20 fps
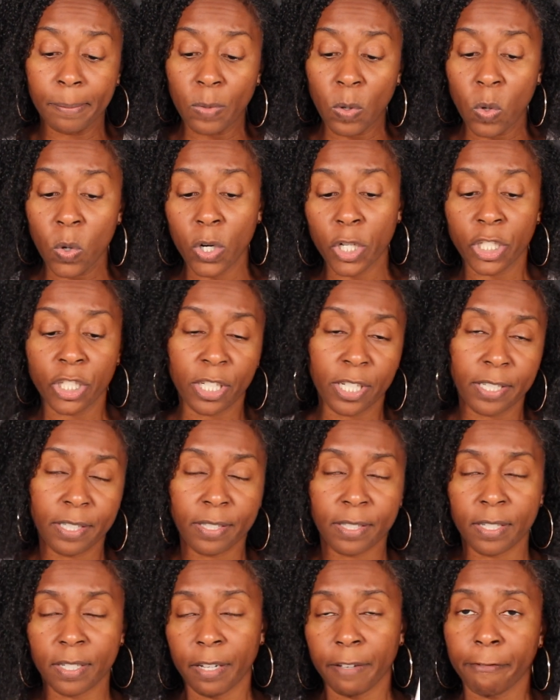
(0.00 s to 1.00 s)
or
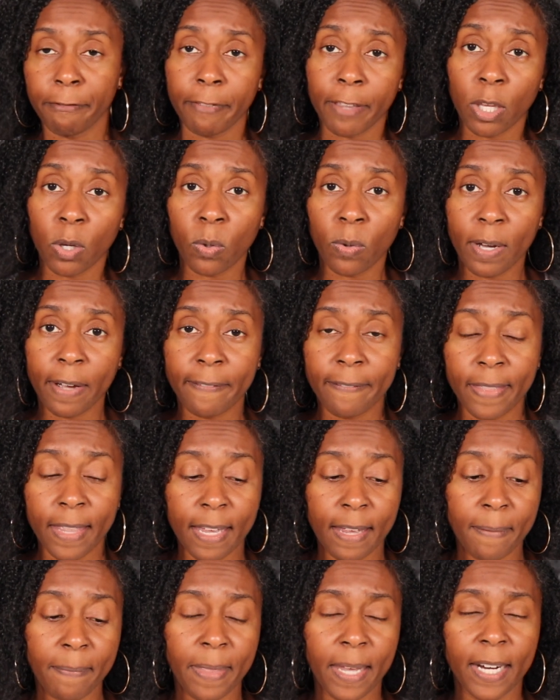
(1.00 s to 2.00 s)
just a few of
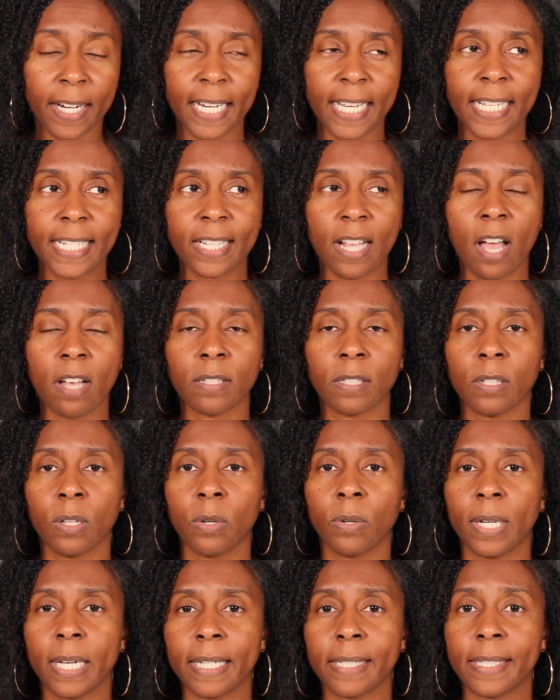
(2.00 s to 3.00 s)
them, there is
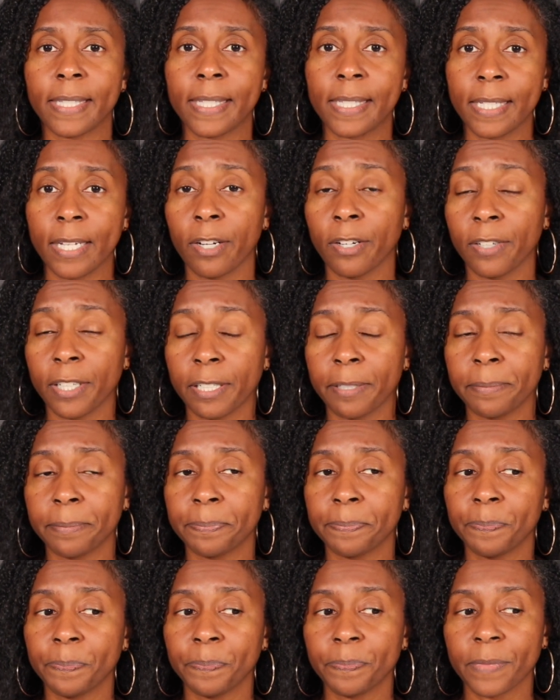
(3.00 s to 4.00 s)
also a
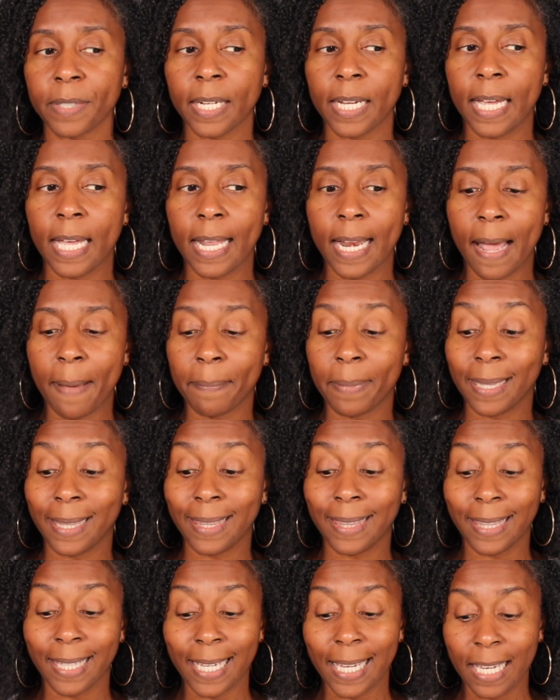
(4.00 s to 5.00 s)
serum, and I
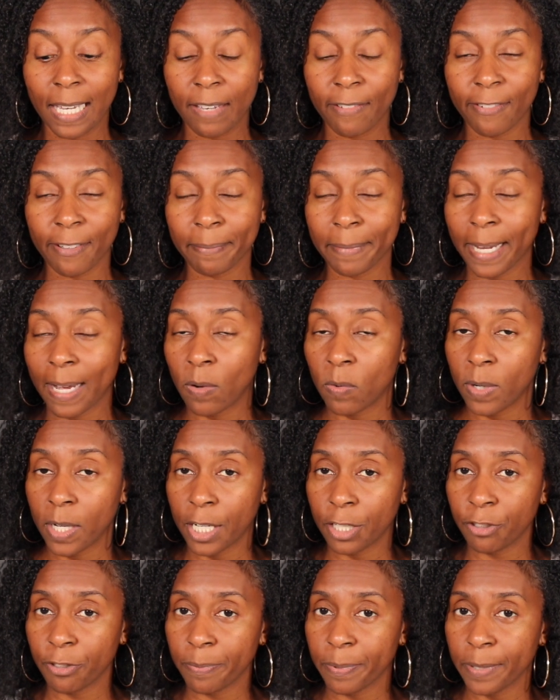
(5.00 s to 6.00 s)
believe, I'm not
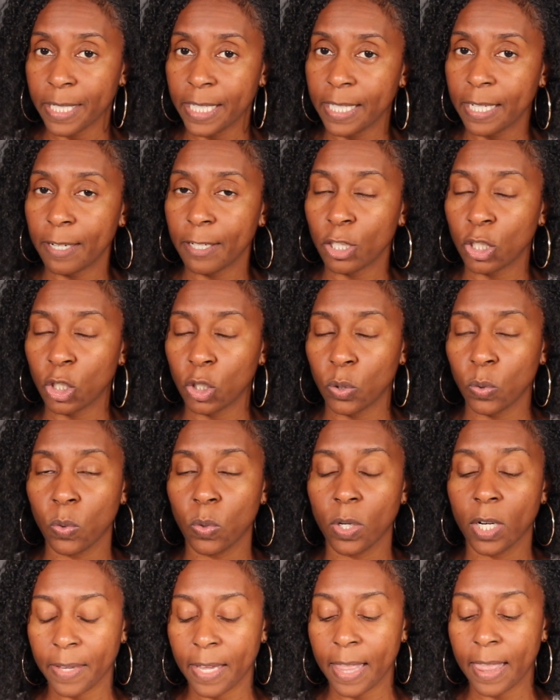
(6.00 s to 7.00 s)
100%
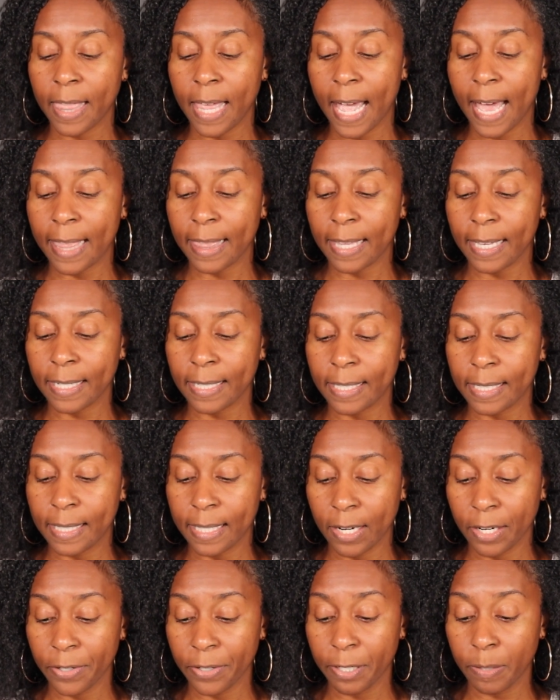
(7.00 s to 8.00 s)
sure, that the
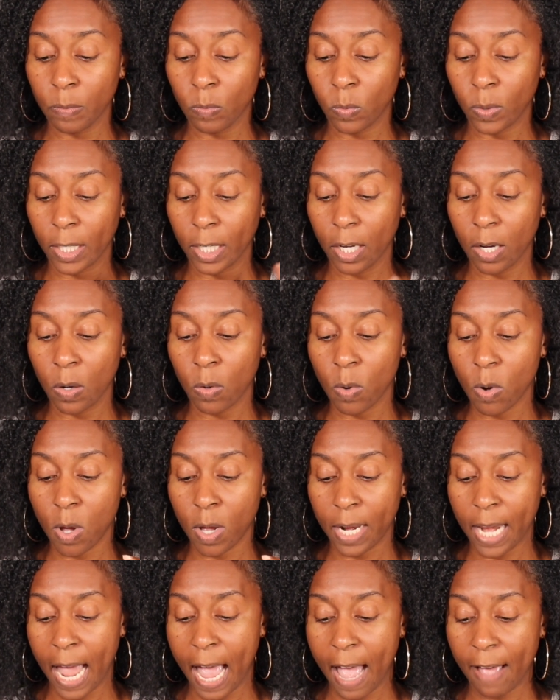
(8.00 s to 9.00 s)
serum would go
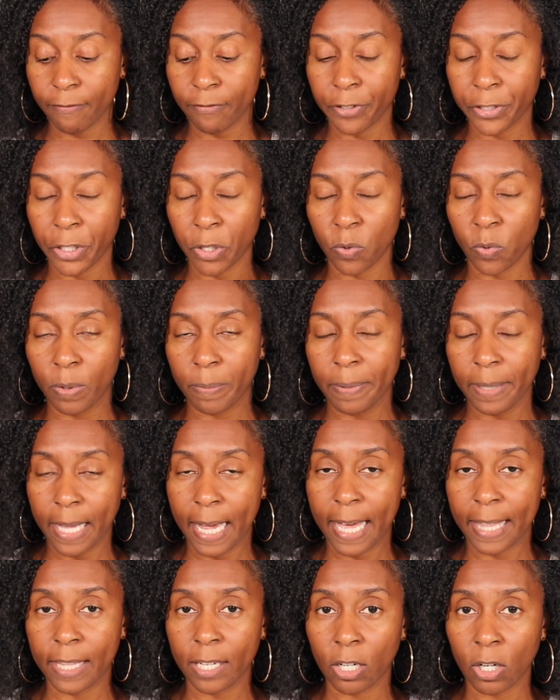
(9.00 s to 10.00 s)
on after you
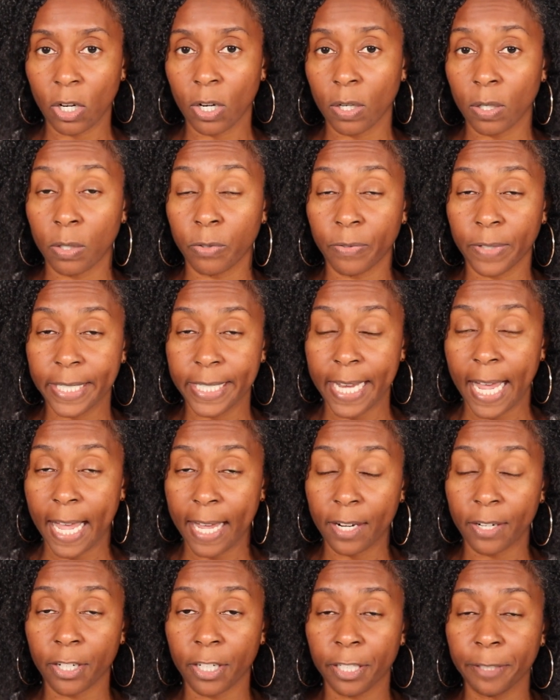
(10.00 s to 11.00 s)
apply the curl
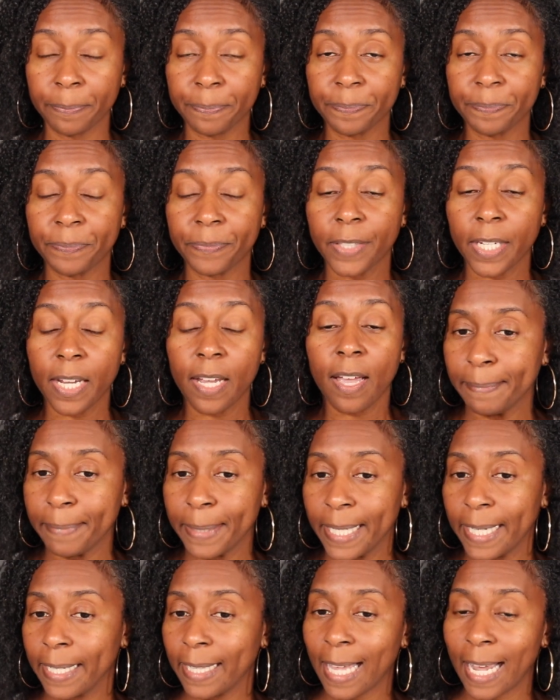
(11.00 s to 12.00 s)
retainer.
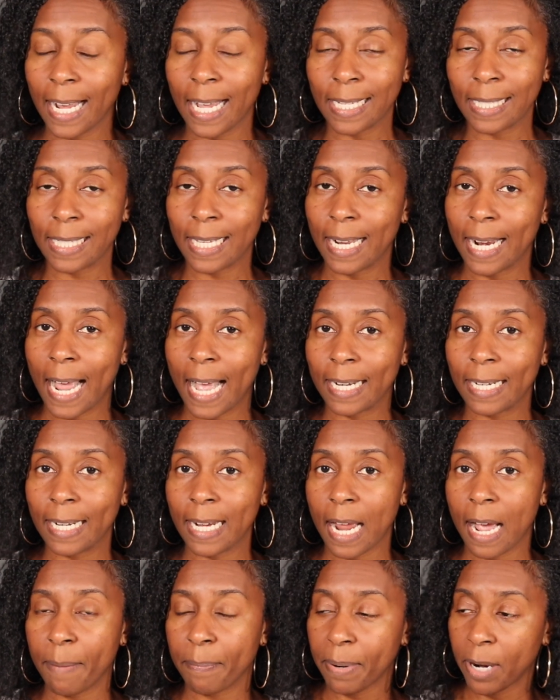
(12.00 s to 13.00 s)
But like I said, I did
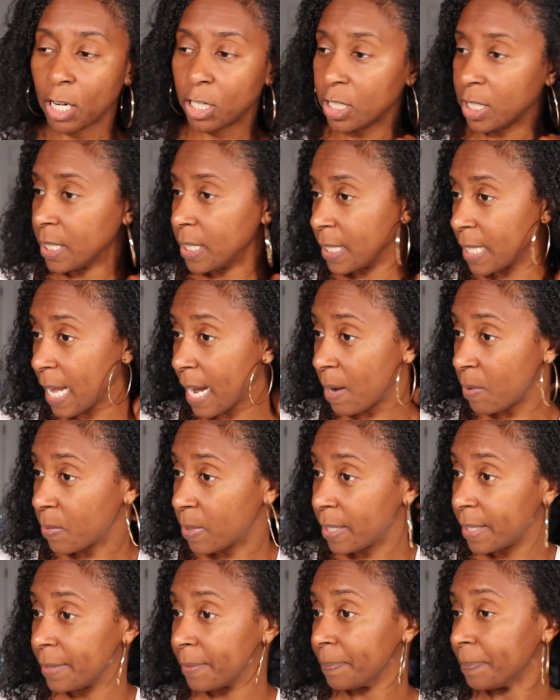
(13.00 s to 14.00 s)
not purchase that
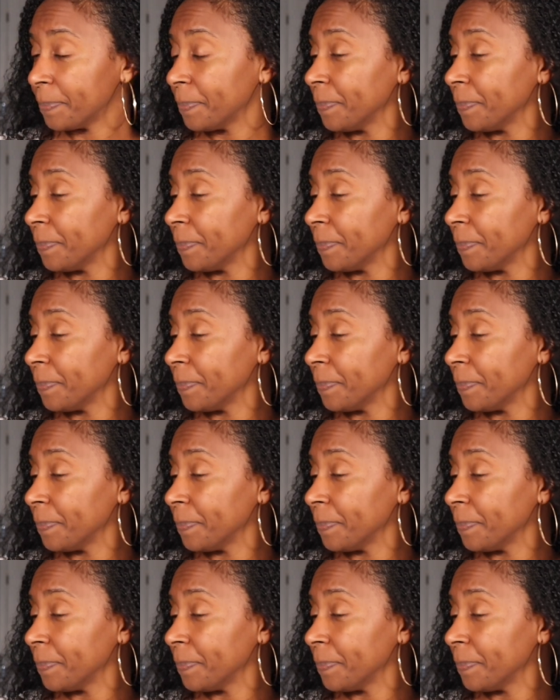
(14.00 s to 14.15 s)
one.